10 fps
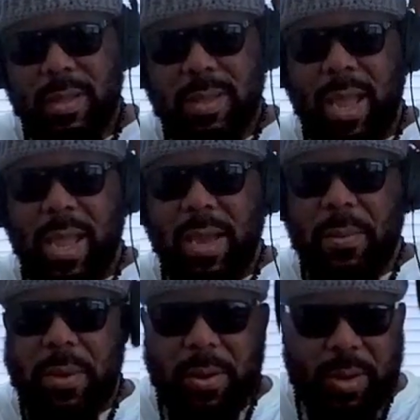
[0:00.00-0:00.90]

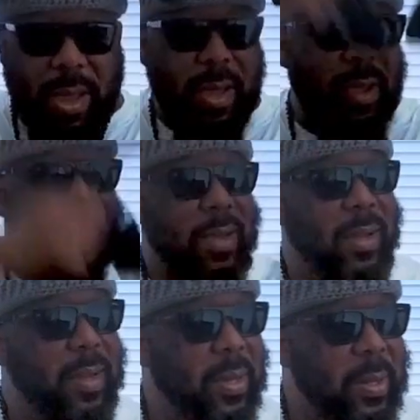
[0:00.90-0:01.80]
Damn. Okay.
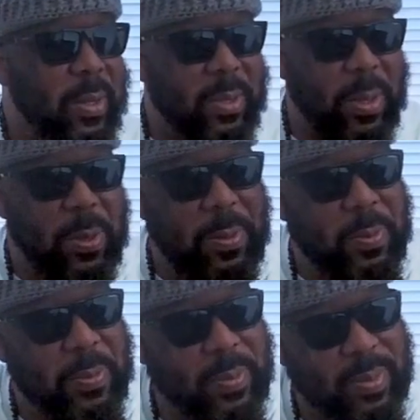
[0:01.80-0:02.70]
So,
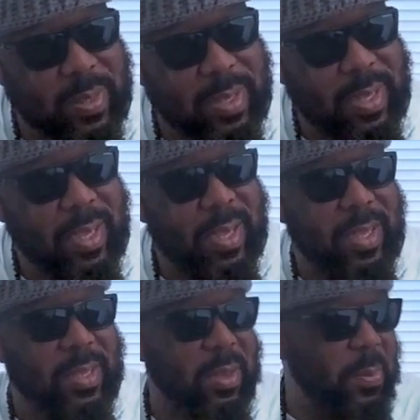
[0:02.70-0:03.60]

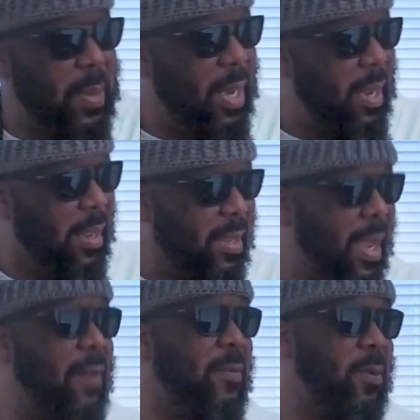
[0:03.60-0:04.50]
so many,
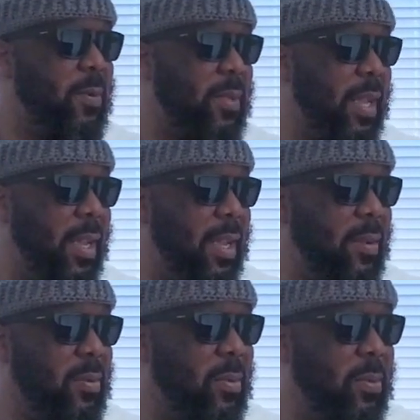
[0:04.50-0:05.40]
several
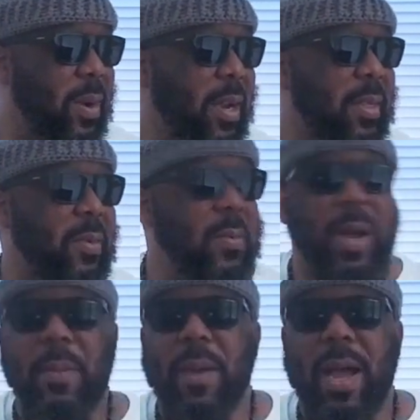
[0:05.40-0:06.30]
things was running through
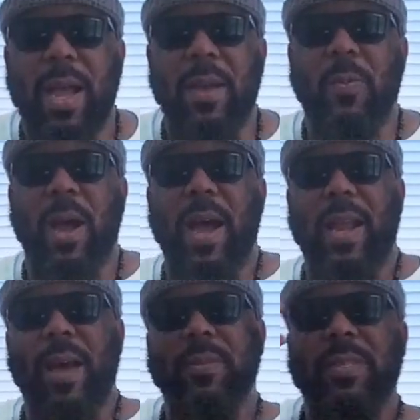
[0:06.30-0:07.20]
my mind
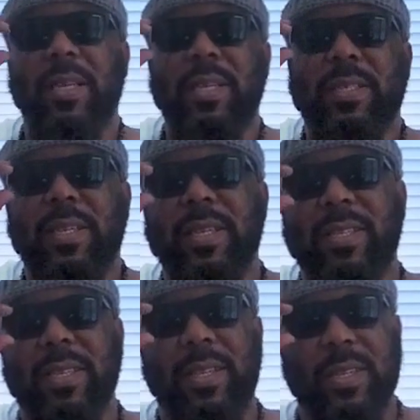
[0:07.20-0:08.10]
while I was listening
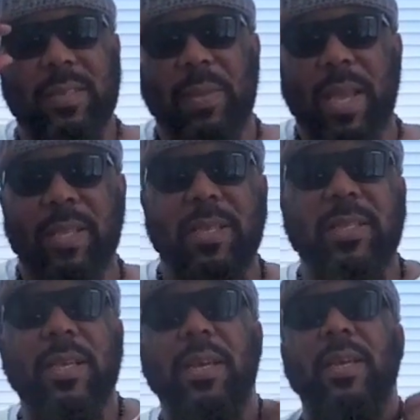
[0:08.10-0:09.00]
to this. Man,
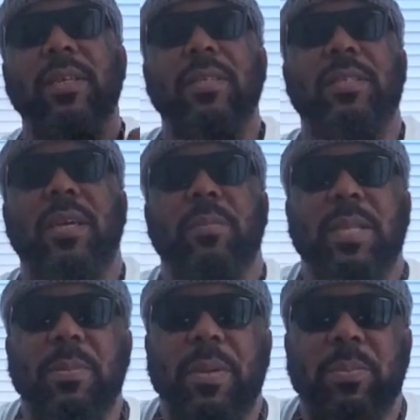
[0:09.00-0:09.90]
just
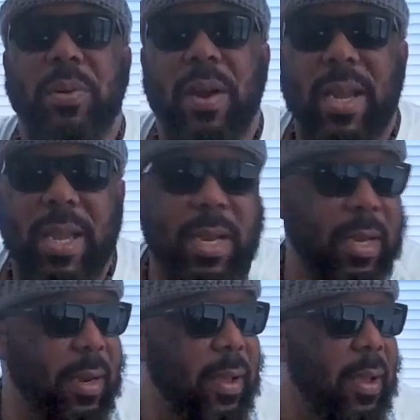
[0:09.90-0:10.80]
jumped in my brain.
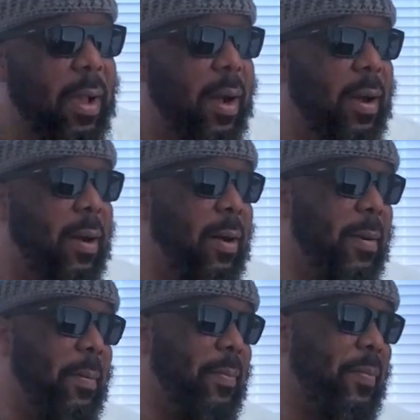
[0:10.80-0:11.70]

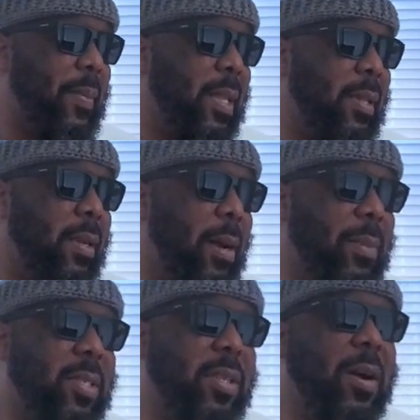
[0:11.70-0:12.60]
Um, I'm
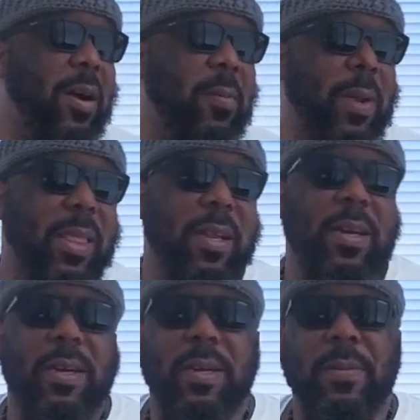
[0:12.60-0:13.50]
gonna start with
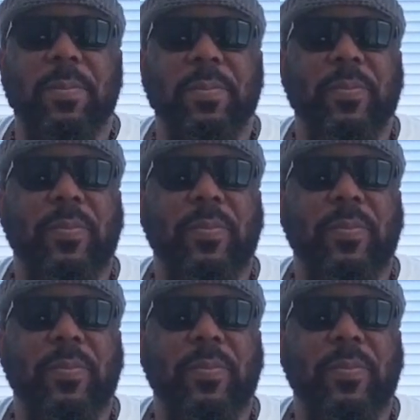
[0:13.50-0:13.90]
um,